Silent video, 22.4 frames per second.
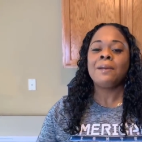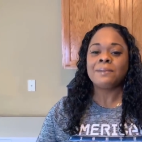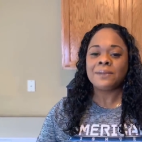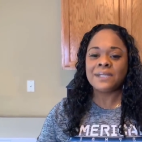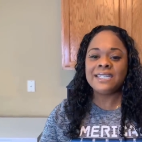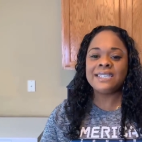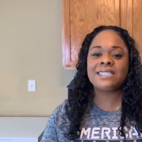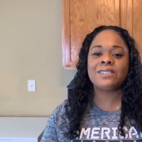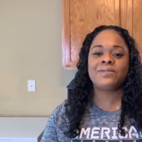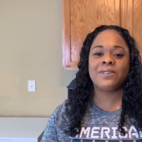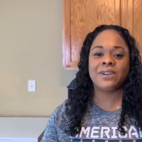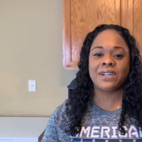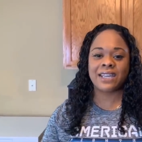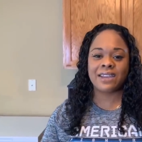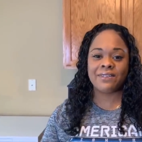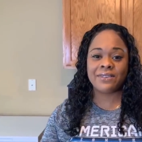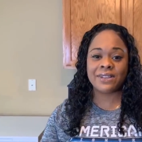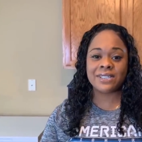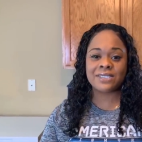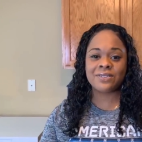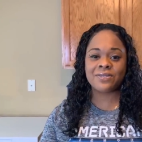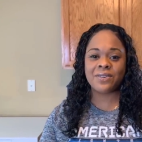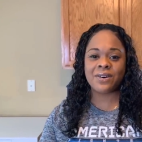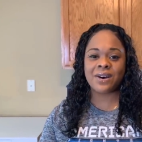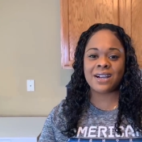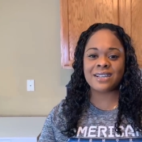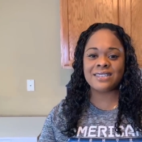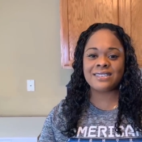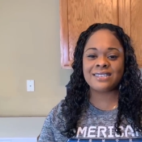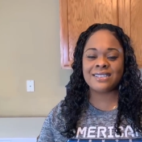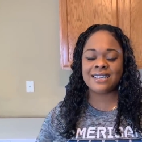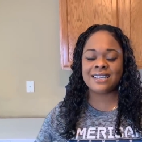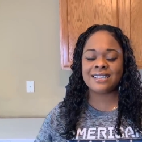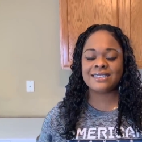Please forgive us for our
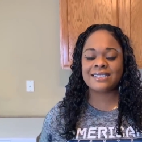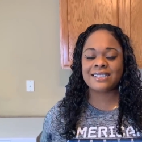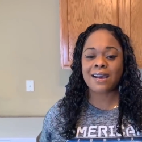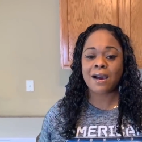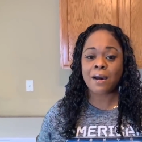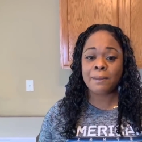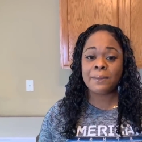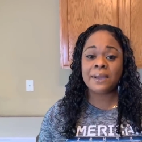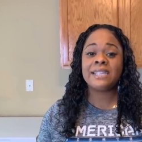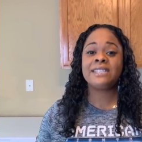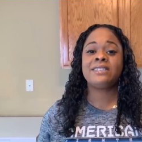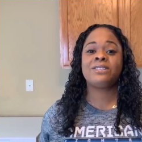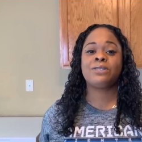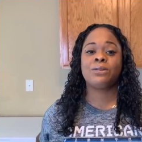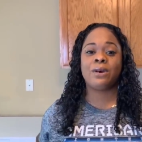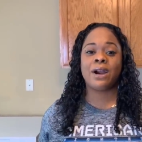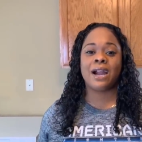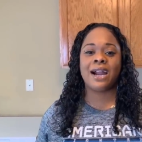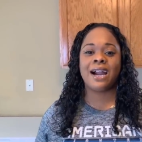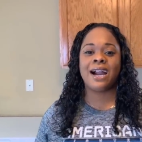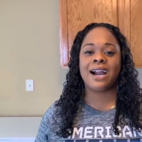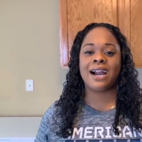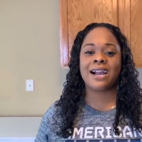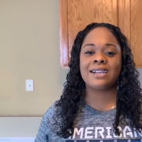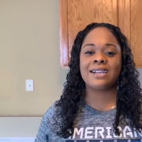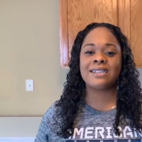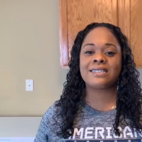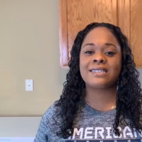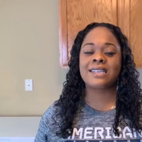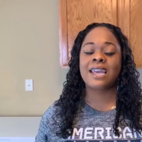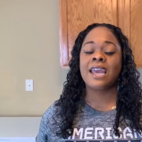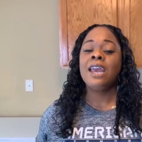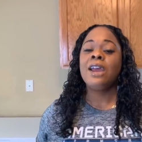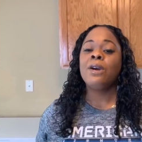sins. Come into our
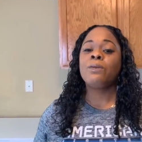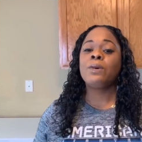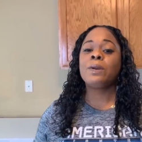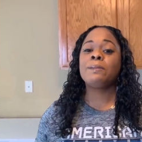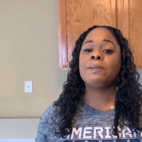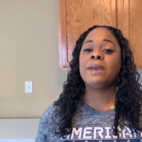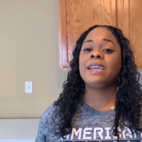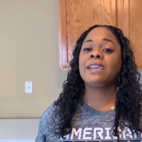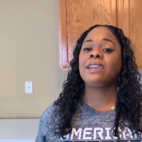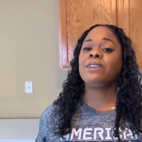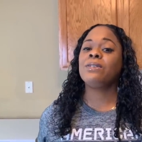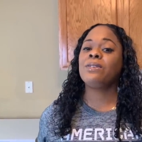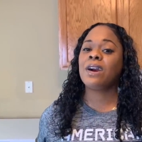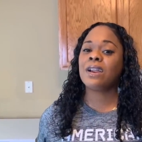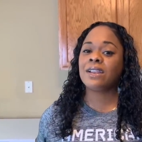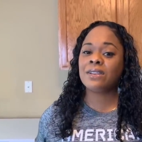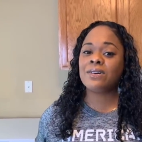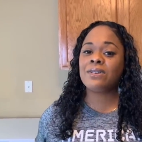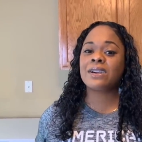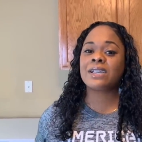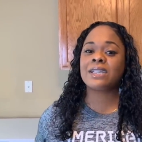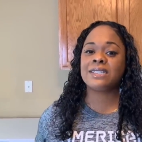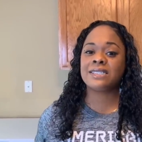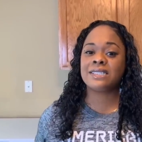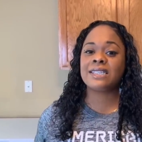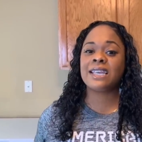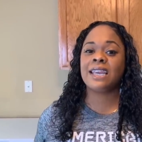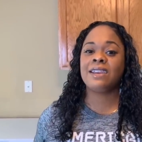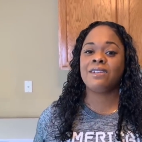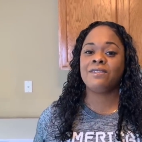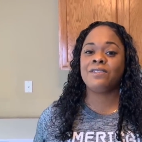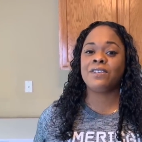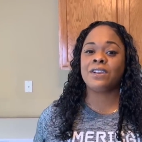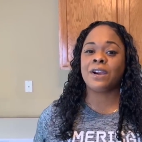hearts. We make you our Lord and
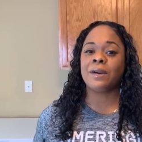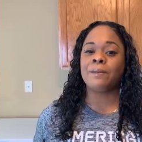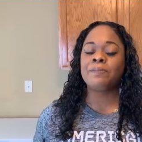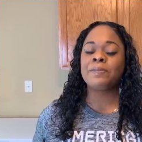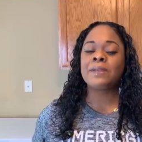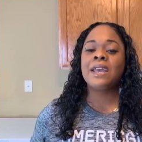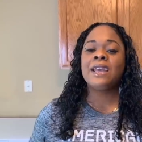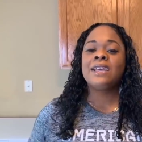Savior.